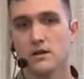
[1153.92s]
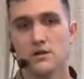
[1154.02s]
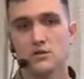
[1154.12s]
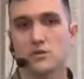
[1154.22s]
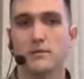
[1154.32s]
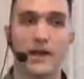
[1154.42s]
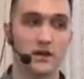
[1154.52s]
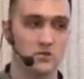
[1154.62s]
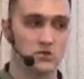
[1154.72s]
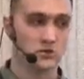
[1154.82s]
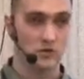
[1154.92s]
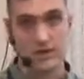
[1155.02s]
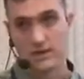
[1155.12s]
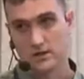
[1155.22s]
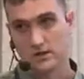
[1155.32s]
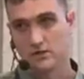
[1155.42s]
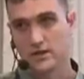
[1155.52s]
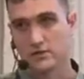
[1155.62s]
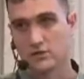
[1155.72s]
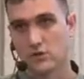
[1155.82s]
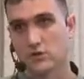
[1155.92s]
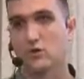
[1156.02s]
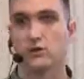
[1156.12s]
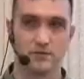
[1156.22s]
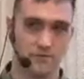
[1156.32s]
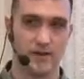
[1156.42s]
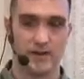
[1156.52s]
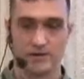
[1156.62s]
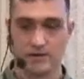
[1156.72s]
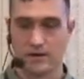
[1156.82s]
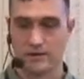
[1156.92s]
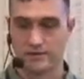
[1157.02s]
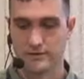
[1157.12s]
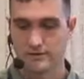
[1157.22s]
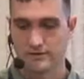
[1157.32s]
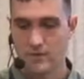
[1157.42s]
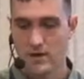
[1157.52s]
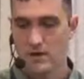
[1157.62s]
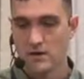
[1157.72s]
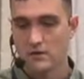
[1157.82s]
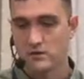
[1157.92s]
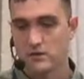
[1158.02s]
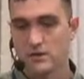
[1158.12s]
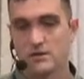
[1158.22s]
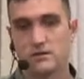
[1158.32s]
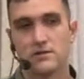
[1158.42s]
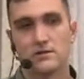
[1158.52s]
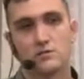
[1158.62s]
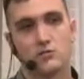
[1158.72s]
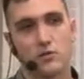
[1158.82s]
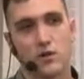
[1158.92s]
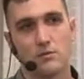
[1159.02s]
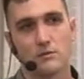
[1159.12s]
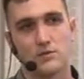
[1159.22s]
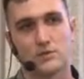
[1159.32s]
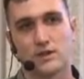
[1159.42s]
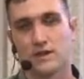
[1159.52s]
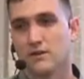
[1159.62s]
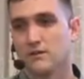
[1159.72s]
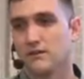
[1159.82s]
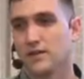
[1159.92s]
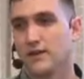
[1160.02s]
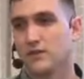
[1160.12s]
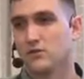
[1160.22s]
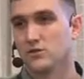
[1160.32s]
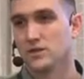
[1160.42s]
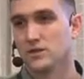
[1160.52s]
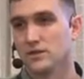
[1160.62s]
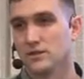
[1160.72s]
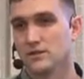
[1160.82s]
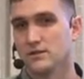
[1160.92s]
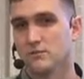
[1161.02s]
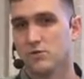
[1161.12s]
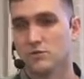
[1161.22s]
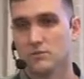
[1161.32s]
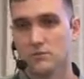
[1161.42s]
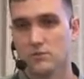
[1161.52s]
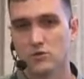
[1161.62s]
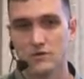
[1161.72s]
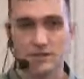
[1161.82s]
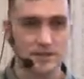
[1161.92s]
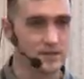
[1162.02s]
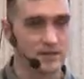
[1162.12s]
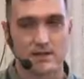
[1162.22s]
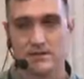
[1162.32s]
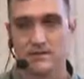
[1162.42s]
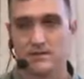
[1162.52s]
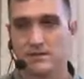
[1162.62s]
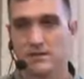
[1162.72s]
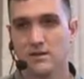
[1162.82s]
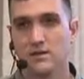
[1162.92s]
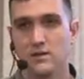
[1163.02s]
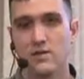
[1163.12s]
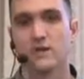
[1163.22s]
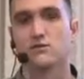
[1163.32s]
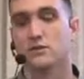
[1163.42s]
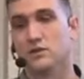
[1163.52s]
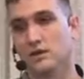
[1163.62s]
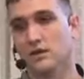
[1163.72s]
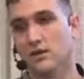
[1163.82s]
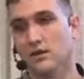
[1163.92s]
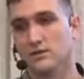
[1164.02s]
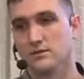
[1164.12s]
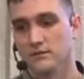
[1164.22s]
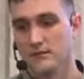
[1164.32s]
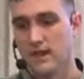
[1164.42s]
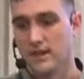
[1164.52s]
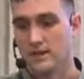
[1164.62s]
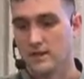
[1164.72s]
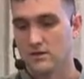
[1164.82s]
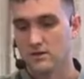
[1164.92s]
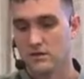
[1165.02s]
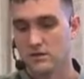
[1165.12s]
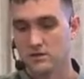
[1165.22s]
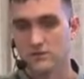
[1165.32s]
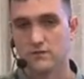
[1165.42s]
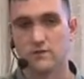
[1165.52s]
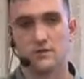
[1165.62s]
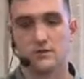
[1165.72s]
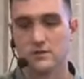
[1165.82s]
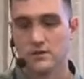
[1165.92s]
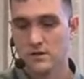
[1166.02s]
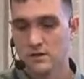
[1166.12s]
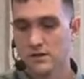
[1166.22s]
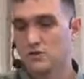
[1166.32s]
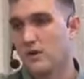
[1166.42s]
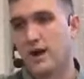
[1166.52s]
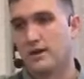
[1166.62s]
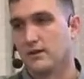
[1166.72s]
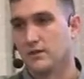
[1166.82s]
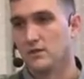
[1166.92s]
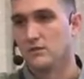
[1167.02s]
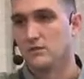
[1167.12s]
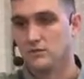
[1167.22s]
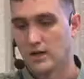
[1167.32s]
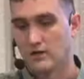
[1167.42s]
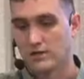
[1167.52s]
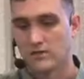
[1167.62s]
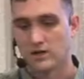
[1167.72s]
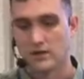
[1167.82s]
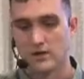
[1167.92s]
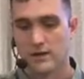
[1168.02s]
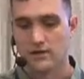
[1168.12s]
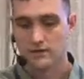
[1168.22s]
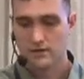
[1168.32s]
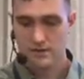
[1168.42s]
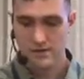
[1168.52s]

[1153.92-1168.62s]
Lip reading: So I'm actually training neural network not to find the cars. So there are these problems. You cannot find it on the internet. Mostly it's kind of, you have to dig a lot. And there is a lot of trying, try to figure it out.